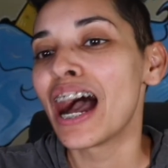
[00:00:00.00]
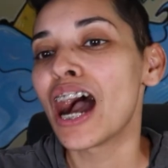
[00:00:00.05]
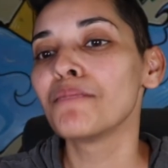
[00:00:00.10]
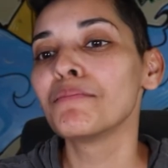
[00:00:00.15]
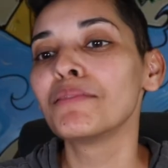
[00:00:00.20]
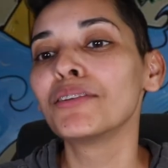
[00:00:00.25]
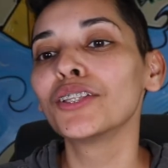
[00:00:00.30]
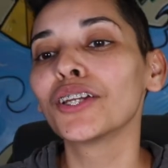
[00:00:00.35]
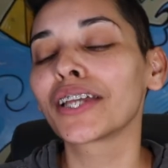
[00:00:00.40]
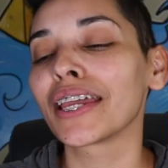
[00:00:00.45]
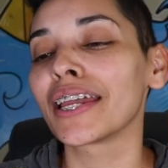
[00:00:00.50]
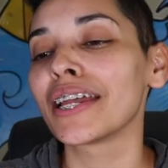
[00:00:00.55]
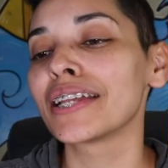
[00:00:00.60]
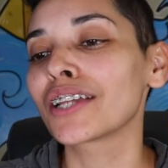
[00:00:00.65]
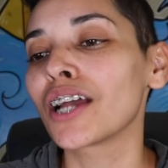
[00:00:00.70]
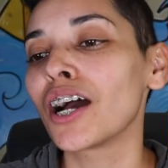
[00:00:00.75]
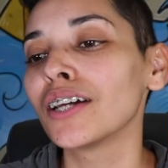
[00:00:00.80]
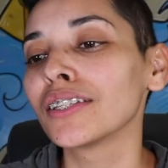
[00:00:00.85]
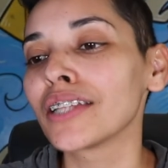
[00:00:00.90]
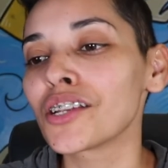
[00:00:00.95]
I mean, look at it, it's
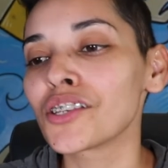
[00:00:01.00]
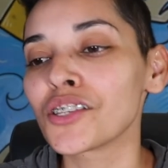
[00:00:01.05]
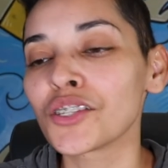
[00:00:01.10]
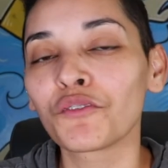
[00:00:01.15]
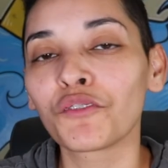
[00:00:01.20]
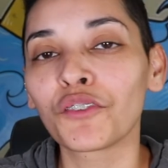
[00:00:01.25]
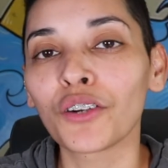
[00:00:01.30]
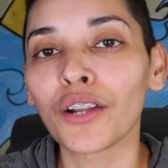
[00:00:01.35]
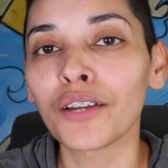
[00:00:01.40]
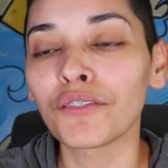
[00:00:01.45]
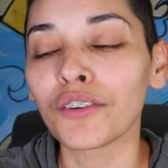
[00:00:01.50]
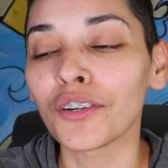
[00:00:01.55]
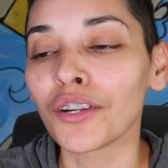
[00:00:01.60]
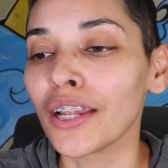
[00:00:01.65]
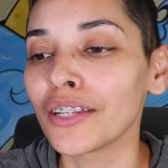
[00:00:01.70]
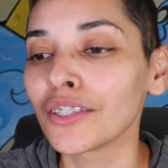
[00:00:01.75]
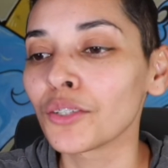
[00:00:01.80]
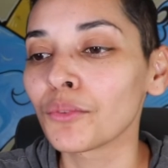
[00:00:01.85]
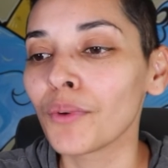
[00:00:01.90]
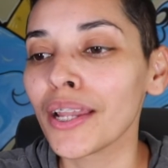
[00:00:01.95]
called Legend Forever,
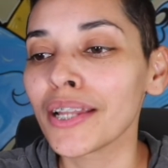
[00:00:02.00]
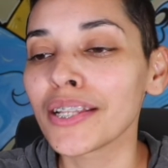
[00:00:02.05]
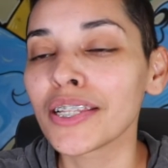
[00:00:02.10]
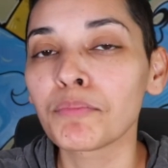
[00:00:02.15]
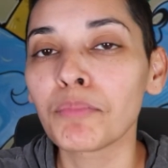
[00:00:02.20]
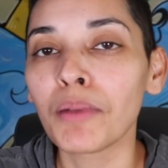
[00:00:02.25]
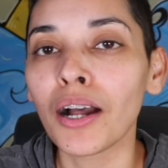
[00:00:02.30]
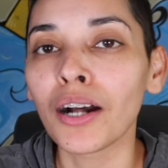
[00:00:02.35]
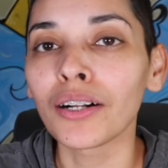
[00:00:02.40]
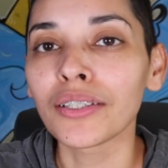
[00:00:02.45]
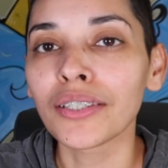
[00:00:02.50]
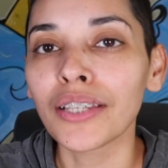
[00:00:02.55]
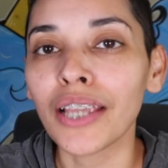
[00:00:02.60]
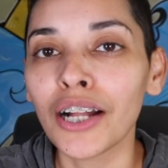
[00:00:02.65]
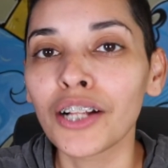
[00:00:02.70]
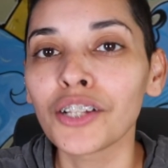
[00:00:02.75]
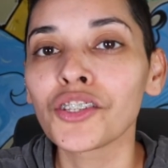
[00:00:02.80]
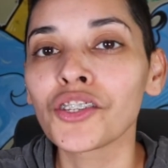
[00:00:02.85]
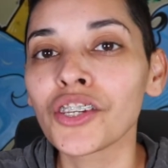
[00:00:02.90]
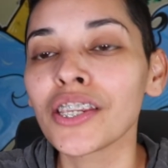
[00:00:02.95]
and the way it's spelled,
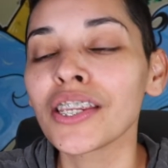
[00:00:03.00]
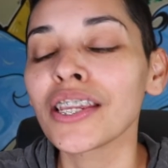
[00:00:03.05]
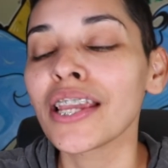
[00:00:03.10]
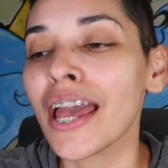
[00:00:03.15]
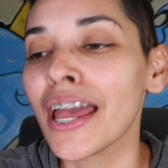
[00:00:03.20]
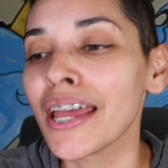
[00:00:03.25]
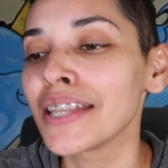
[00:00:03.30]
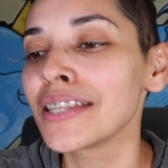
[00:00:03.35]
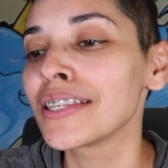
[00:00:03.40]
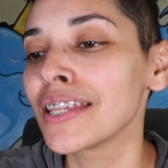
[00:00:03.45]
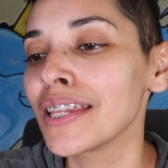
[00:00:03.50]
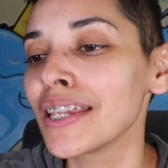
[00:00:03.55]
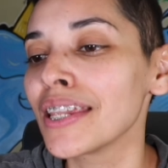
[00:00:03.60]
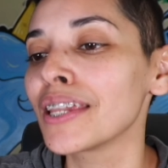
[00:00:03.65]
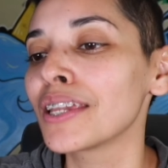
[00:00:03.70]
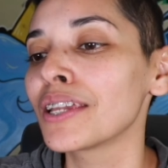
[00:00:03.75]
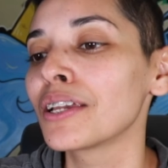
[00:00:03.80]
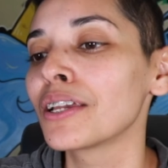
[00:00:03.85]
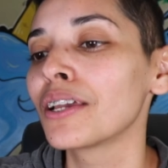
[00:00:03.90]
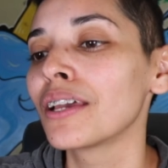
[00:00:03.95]

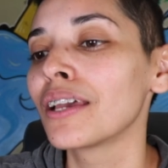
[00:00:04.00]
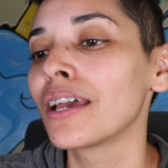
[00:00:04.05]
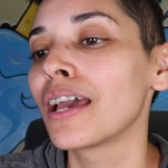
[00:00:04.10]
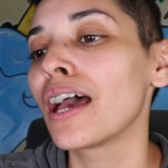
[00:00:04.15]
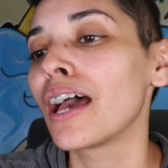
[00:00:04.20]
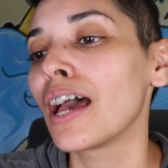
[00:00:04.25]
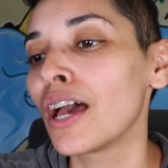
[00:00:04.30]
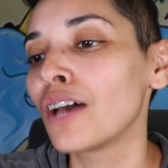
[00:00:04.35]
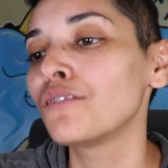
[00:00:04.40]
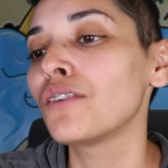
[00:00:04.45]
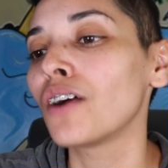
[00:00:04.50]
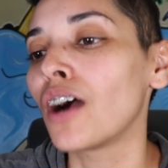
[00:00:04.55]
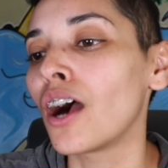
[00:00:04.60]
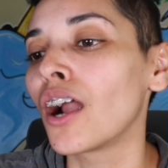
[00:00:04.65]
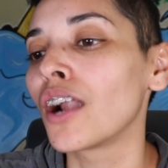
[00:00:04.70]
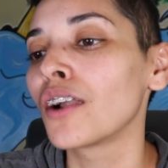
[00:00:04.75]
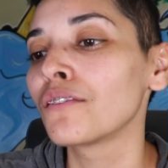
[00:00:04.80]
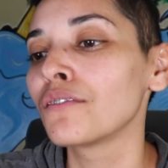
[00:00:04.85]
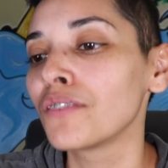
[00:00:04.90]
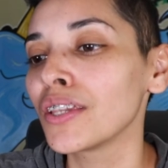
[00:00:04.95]

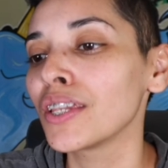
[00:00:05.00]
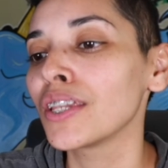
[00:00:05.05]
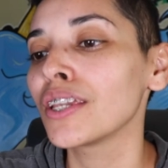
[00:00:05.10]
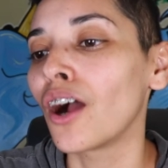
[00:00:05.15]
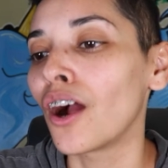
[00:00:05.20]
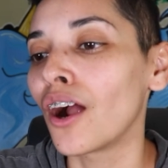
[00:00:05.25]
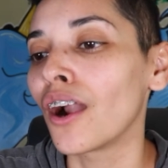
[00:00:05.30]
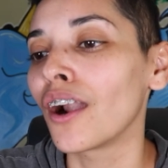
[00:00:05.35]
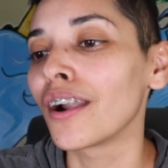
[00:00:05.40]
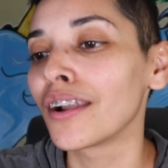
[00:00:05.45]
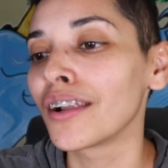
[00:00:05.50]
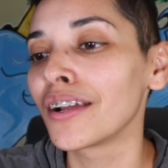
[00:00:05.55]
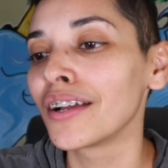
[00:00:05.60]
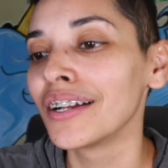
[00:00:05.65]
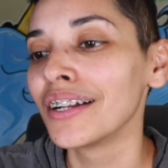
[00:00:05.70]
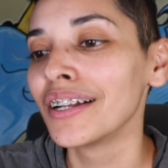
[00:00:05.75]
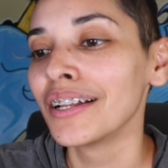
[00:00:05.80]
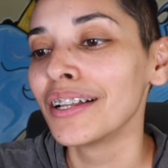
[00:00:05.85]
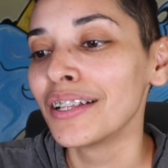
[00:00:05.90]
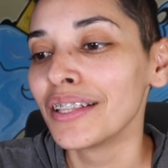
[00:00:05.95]
LGNDFRVR.
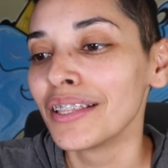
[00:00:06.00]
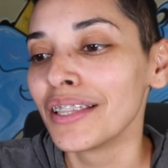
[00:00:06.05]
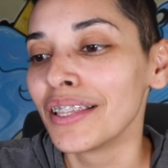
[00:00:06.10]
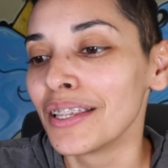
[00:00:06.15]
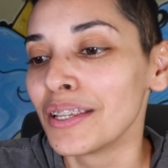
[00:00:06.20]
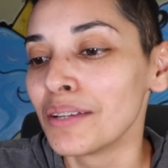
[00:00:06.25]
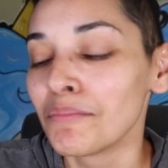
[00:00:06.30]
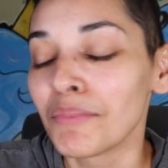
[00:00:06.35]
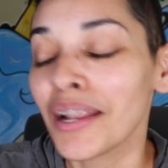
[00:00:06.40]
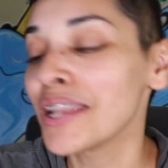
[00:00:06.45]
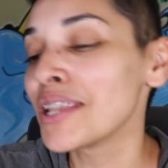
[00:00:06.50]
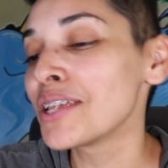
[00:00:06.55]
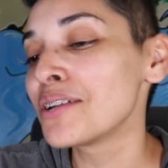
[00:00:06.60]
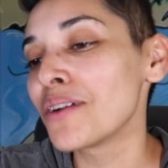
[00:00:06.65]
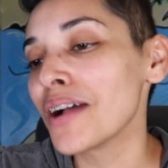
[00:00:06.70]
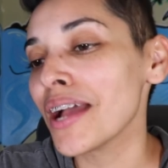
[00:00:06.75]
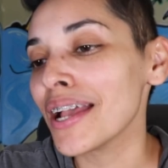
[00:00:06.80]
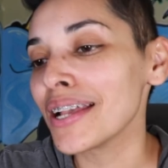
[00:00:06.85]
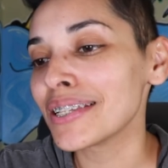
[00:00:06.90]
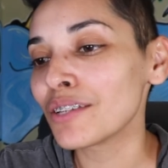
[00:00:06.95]
But
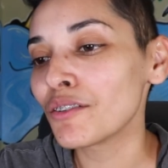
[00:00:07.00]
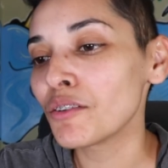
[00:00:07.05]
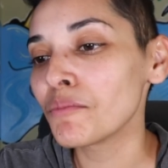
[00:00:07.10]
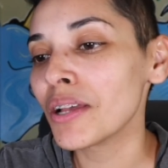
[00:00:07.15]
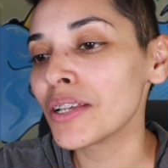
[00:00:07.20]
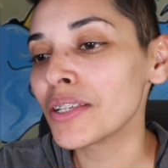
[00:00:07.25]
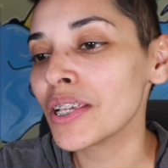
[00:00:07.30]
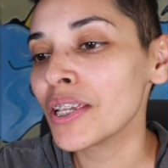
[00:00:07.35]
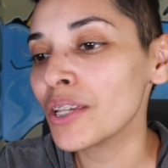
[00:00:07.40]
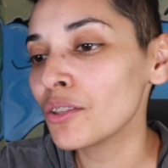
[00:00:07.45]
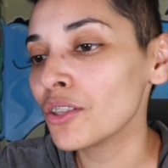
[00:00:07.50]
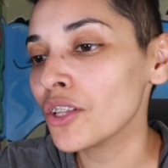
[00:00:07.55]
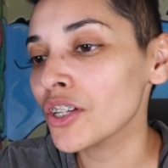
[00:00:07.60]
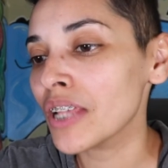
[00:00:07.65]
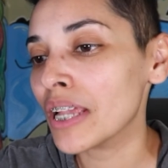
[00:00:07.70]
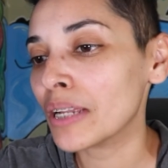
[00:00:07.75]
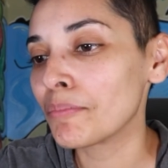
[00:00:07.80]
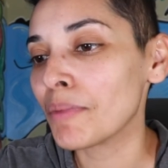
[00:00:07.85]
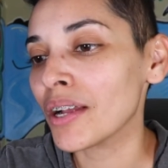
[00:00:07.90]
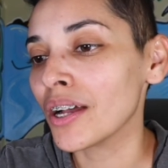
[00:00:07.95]
anyways, he looks
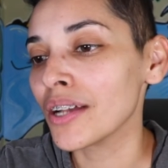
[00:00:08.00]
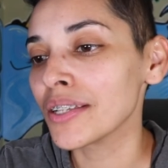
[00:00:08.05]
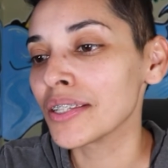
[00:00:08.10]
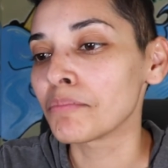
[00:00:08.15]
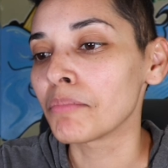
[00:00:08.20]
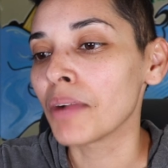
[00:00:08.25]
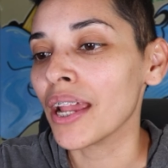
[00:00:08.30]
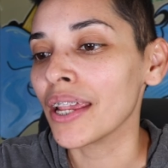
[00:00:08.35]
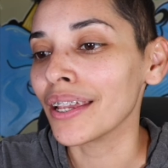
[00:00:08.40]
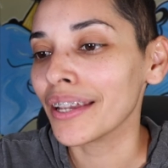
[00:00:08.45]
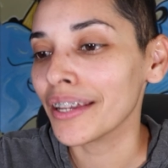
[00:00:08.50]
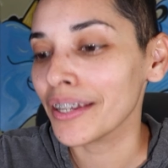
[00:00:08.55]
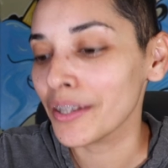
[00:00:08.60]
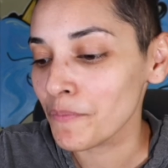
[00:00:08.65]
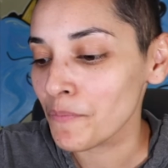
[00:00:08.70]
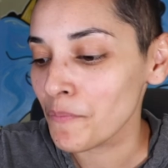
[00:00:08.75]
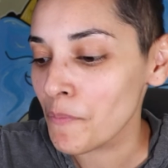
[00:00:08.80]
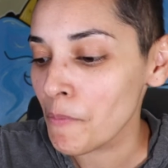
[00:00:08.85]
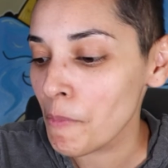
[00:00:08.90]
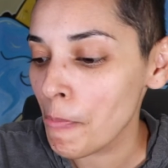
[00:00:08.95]
like my cousin Mike.
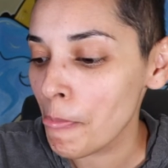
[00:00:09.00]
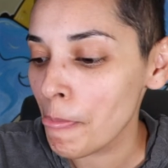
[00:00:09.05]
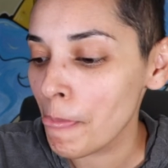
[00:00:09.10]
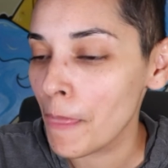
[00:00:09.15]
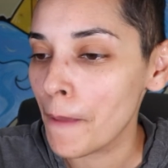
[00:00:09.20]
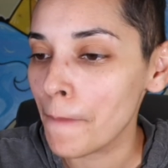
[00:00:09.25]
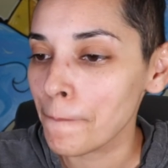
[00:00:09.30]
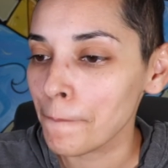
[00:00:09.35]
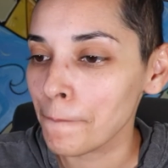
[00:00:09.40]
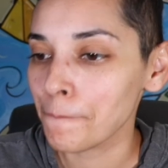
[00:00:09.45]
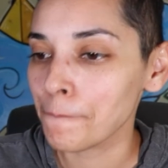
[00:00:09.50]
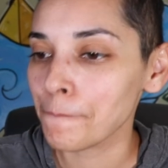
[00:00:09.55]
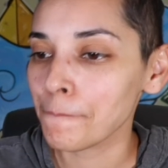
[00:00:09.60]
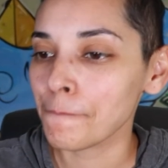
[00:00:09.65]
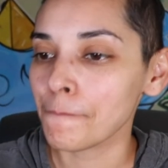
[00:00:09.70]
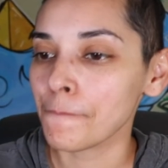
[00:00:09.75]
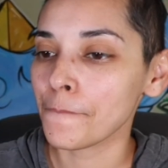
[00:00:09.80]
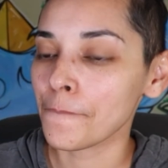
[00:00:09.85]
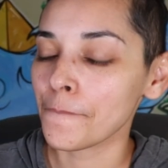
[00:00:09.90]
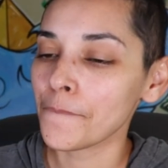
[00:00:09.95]

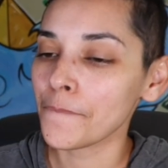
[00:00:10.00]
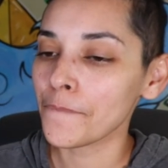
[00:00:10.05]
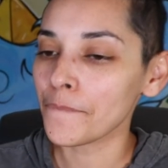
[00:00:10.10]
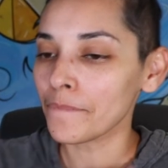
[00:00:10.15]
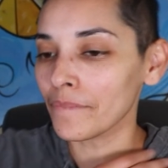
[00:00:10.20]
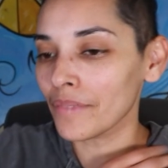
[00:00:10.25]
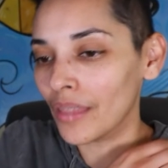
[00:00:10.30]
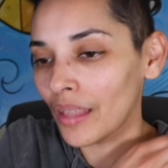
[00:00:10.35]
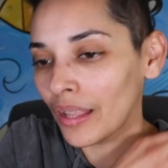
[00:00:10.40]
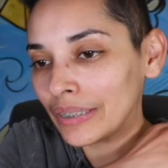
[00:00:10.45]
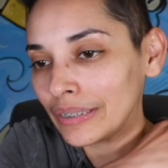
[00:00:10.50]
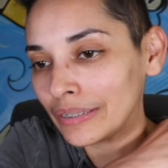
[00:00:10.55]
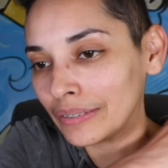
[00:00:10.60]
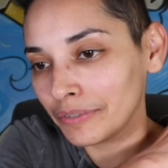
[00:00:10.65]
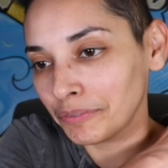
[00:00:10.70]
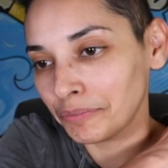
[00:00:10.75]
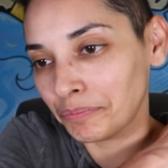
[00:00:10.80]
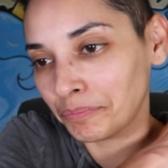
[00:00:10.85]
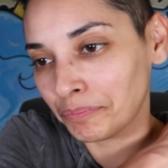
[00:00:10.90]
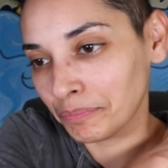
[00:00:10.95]
I'm gonna draw
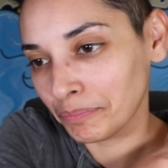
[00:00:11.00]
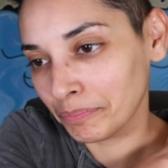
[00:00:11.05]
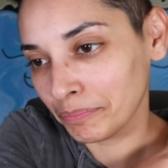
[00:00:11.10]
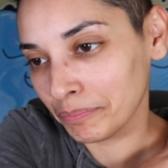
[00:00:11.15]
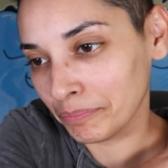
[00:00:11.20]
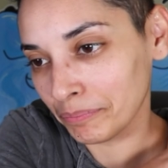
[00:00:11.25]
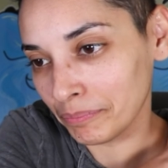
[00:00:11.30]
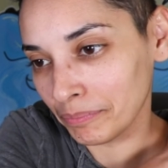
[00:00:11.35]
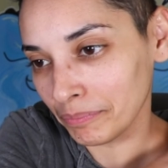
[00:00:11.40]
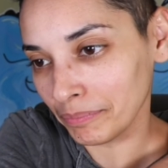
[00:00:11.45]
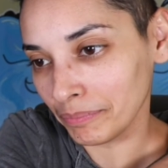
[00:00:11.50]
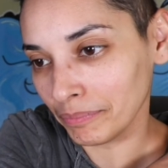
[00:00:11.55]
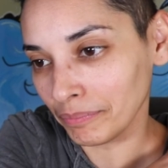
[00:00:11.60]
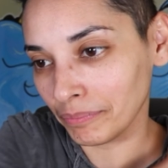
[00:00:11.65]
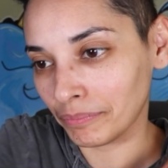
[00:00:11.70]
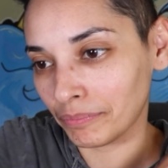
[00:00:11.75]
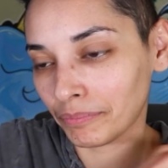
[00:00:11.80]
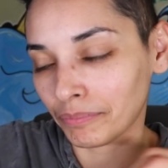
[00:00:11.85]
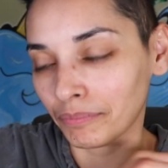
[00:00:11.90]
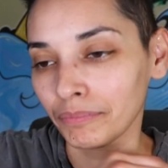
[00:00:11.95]
four, okay?
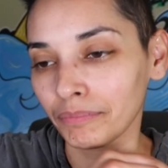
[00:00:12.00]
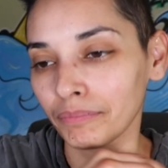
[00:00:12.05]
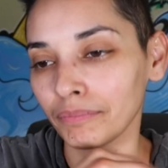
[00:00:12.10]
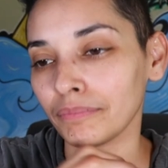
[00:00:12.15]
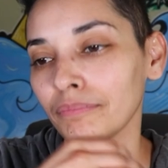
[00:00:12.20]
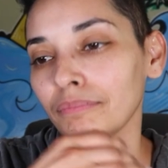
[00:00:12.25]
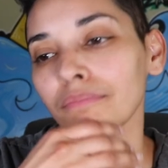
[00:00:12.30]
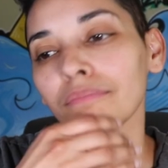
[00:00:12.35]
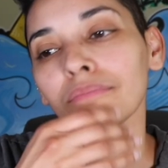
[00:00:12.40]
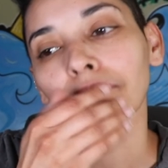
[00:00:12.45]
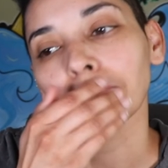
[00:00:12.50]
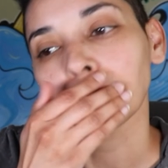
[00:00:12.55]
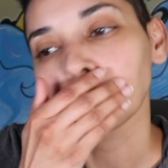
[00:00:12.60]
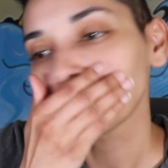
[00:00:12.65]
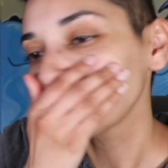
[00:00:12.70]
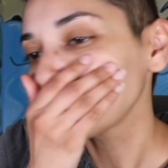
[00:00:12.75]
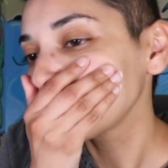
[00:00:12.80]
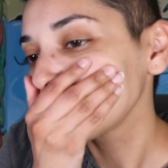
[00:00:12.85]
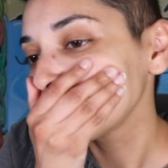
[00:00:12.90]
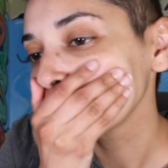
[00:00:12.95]

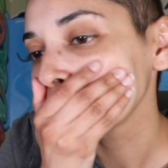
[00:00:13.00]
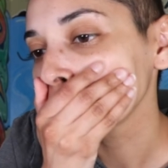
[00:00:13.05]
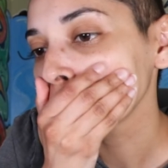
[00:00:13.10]
I'm